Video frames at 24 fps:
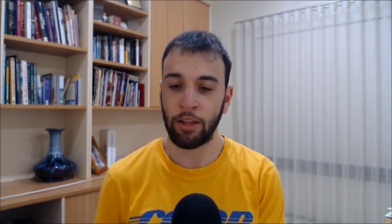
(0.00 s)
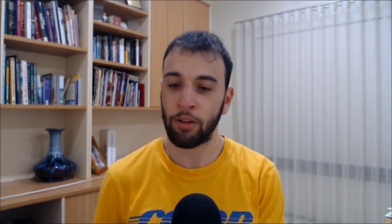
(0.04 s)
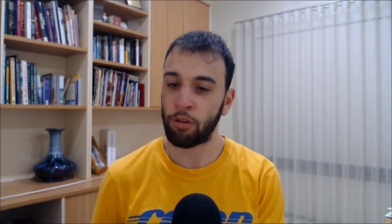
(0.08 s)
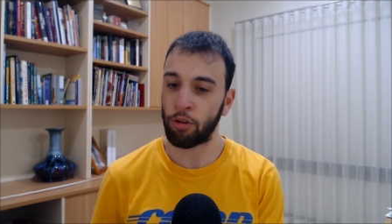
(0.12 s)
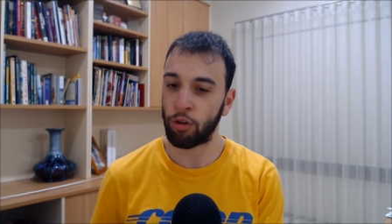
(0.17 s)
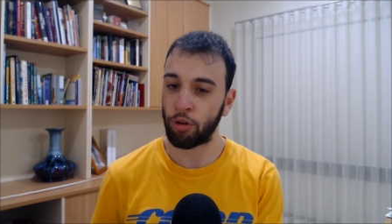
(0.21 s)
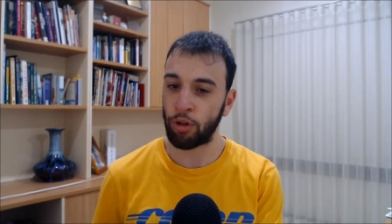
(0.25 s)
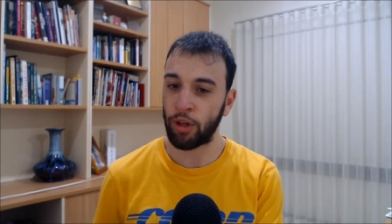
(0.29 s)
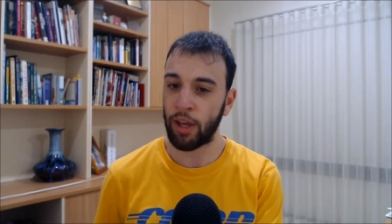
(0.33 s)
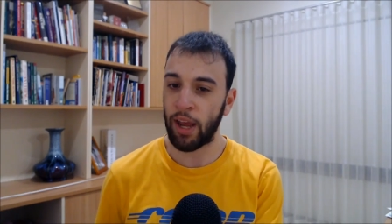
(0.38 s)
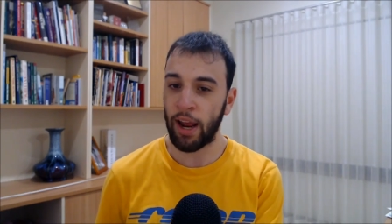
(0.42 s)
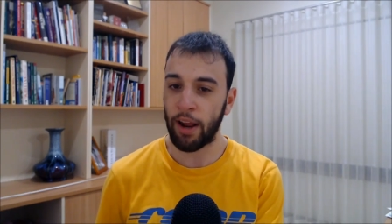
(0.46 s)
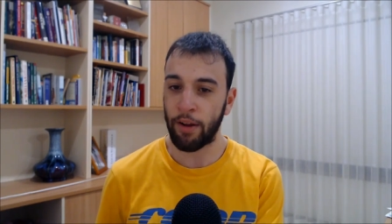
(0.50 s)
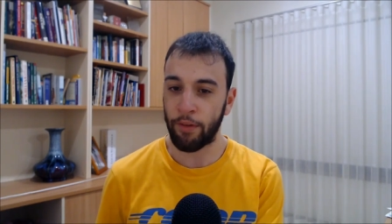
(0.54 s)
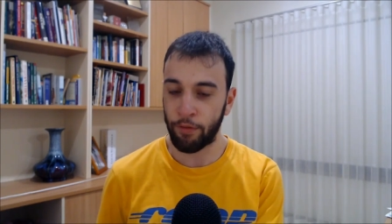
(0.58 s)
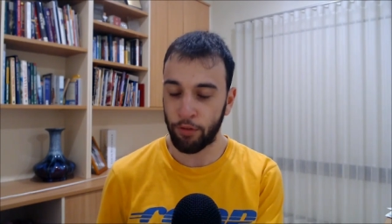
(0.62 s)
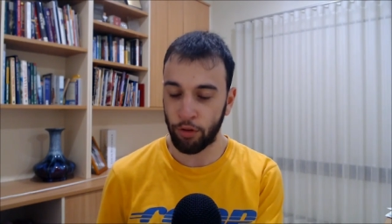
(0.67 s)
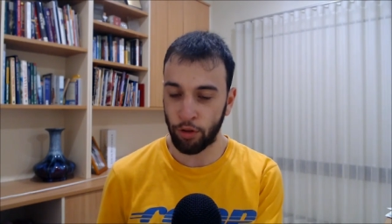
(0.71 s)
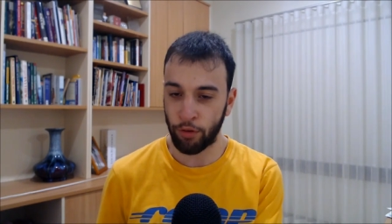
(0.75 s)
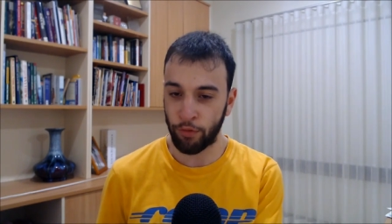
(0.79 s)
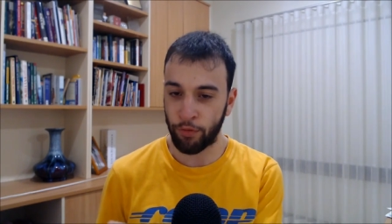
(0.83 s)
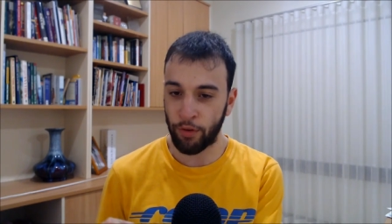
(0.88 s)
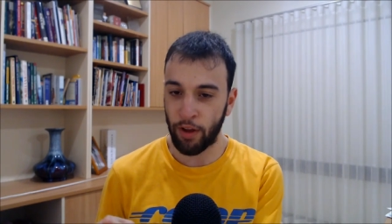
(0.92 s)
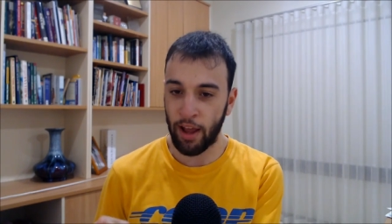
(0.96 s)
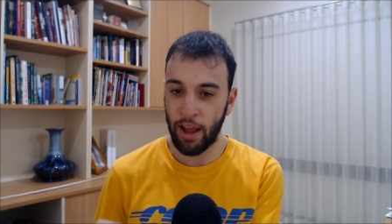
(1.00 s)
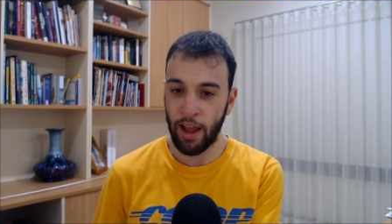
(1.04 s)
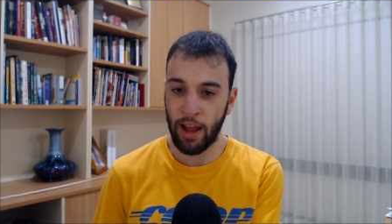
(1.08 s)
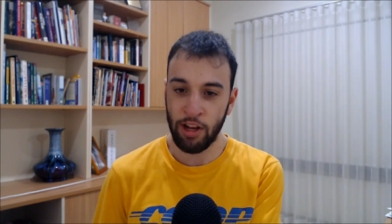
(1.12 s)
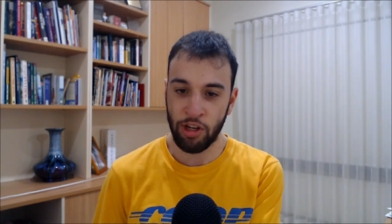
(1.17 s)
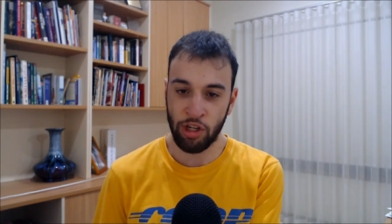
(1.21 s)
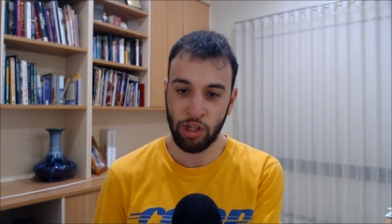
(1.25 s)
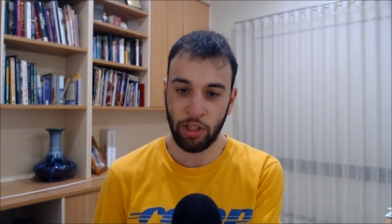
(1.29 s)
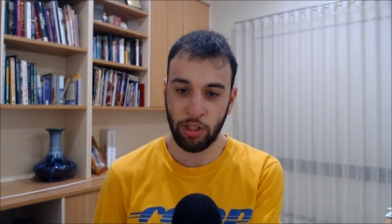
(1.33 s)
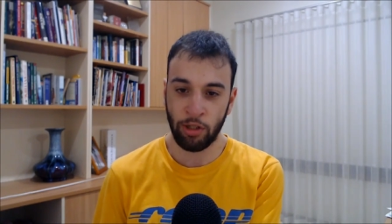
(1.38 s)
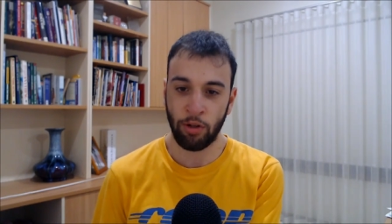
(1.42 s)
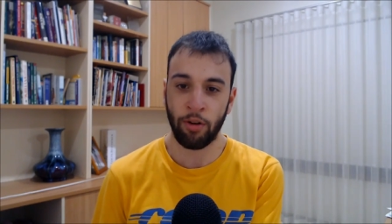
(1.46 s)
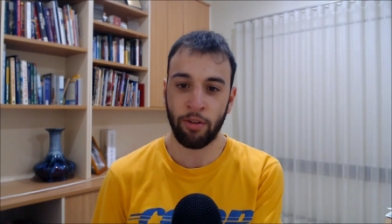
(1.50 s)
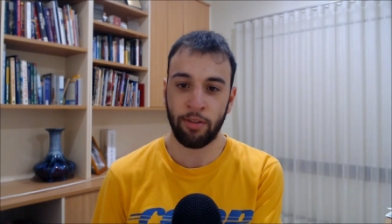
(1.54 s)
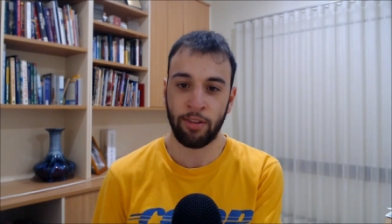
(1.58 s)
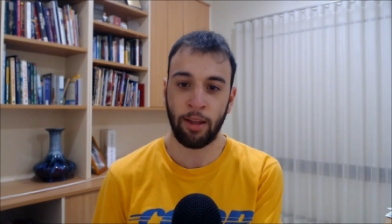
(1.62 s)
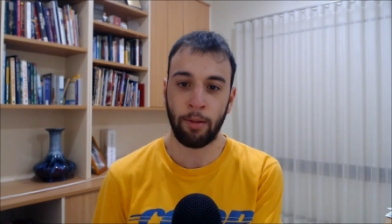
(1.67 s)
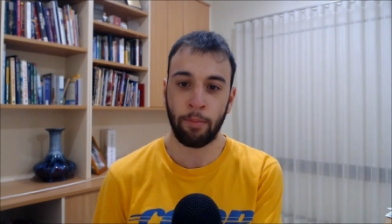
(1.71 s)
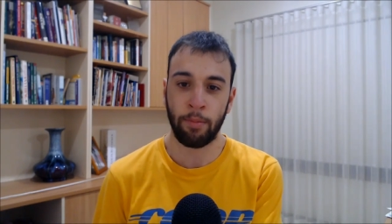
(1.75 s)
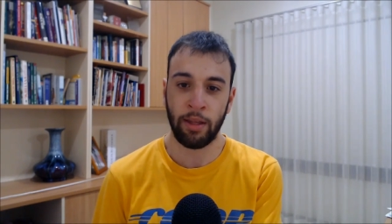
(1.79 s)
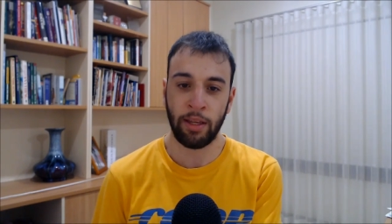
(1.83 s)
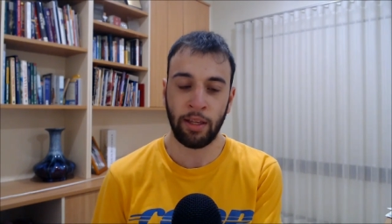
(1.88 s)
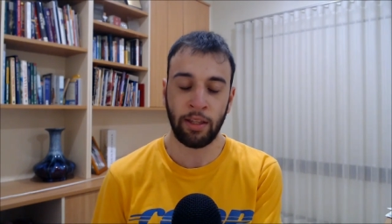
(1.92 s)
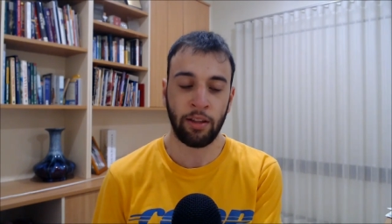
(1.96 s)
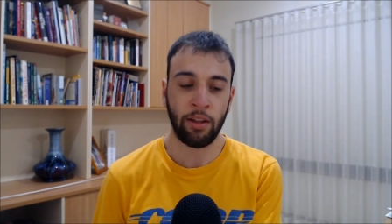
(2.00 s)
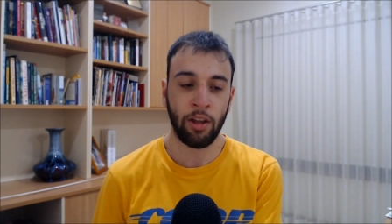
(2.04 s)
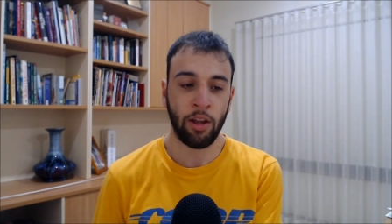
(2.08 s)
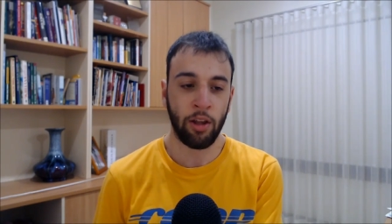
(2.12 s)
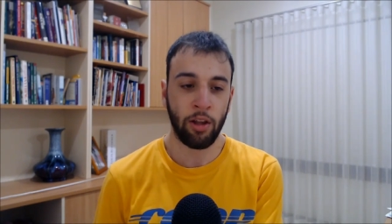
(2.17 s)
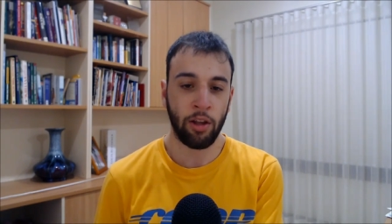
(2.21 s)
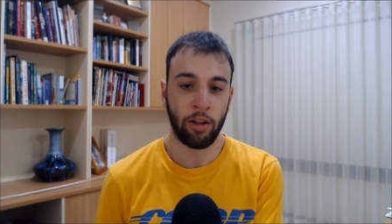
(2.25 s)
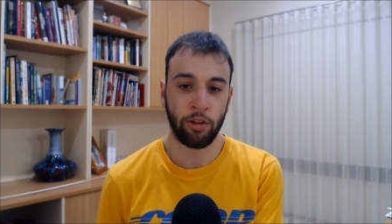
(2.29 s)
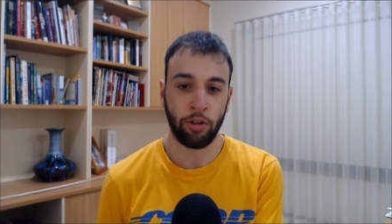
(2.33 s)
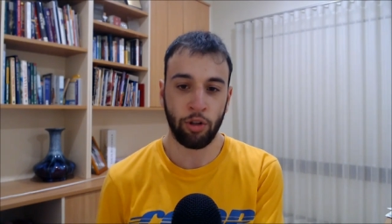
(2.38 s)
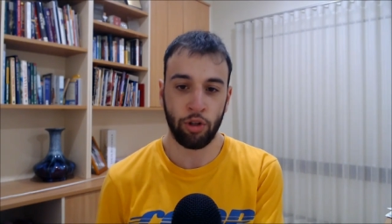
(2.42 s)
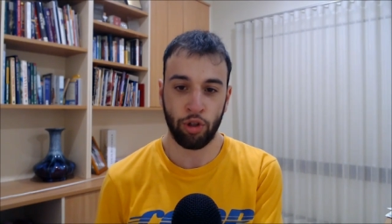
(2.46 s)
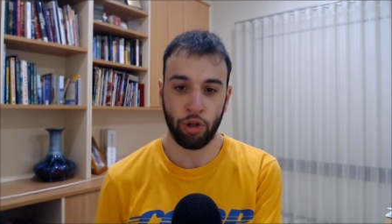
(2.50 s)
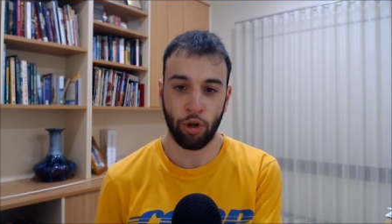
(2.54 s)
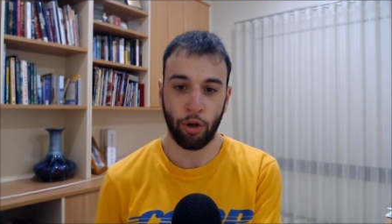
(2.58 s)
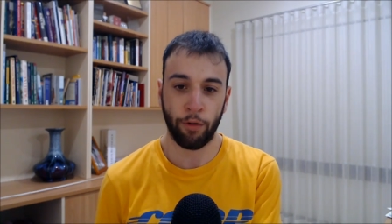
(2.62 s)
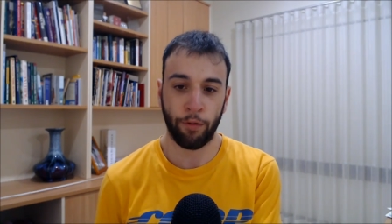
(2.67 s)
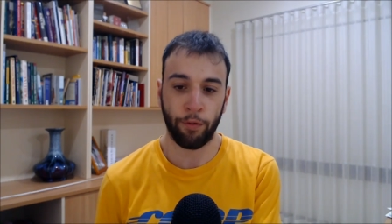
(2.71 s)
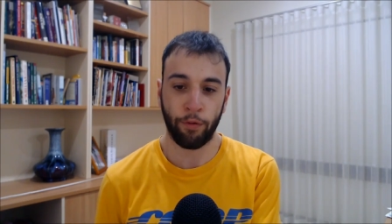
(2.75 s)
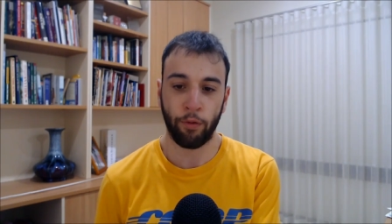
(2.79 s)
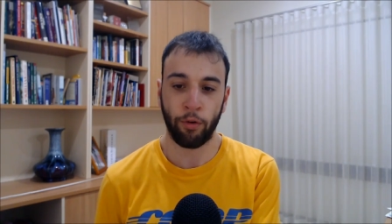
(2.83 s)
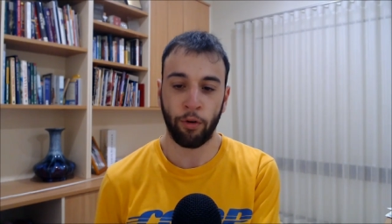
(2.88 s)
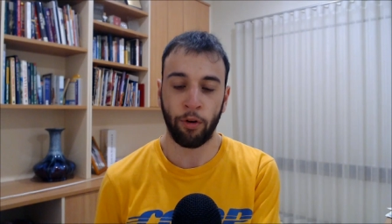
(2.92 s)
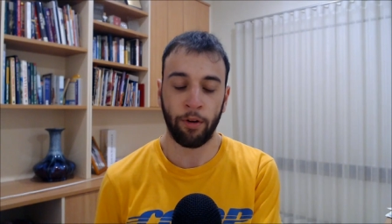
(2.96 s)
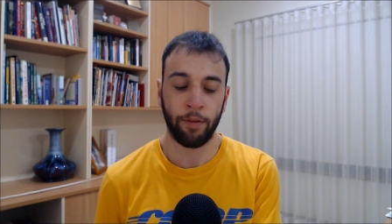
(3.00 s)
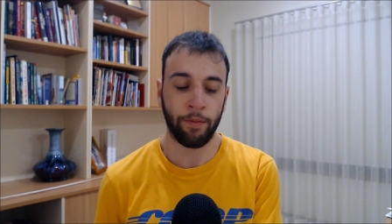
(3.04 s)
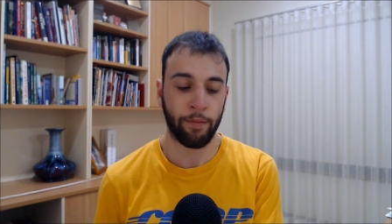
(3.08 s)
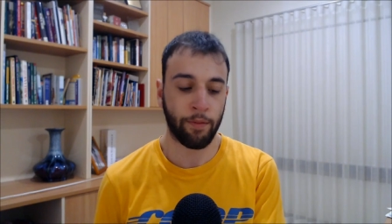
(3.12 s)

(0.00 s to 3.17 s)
So you've actually got something to show for it.